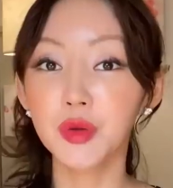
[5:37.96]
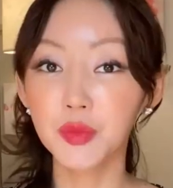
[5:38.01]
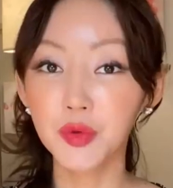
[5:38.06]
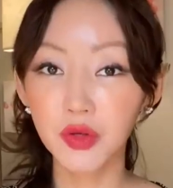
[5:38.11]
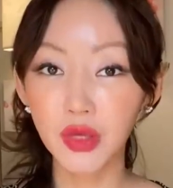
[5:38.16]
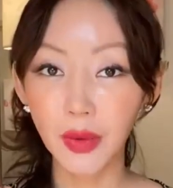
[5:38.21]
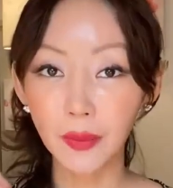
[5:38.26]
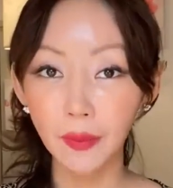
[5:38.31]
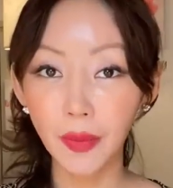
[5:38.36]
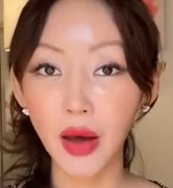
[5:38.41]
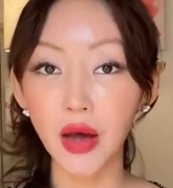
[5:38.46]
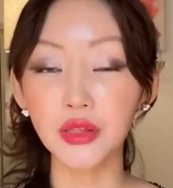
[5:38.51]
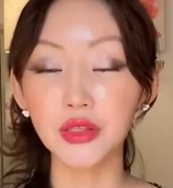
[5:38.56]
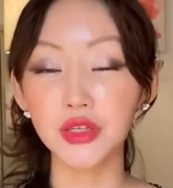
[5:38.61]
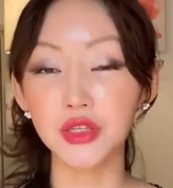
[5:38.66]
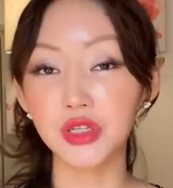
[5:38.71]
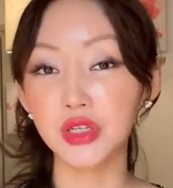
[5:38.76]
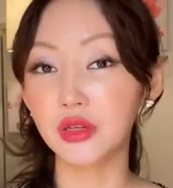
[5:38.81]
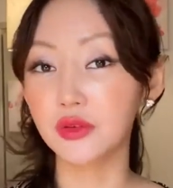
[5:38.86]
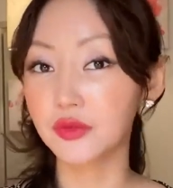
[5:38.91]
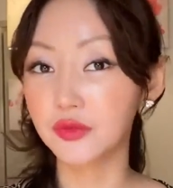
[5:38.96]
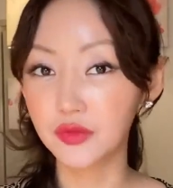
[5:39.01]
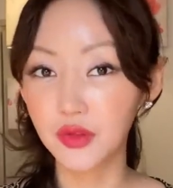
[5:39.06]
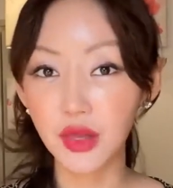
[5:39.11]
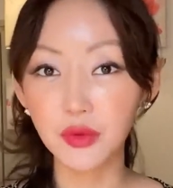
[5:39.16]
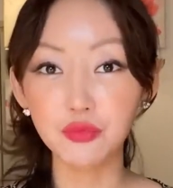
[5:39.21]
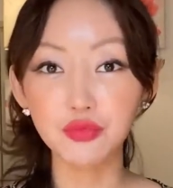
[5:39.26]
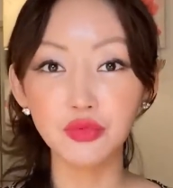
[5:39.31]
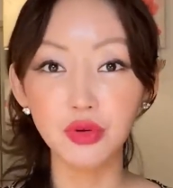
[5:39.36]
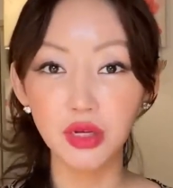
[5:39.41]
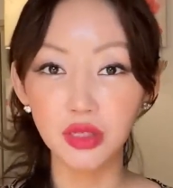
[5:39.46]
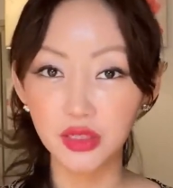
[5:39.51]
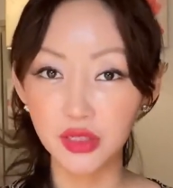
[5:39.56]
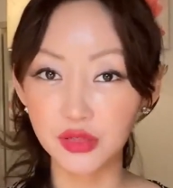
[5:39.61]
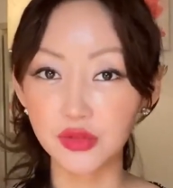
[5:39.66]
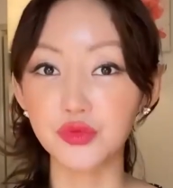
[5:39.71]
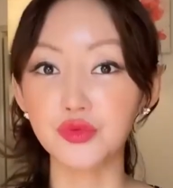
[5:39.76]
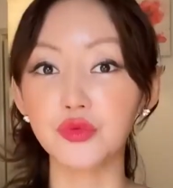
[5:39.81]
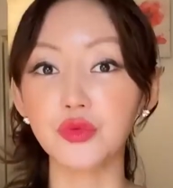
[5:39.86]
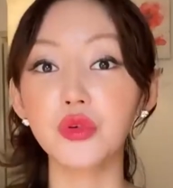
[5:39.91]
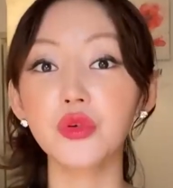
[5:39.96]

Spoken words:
people get punished if they break this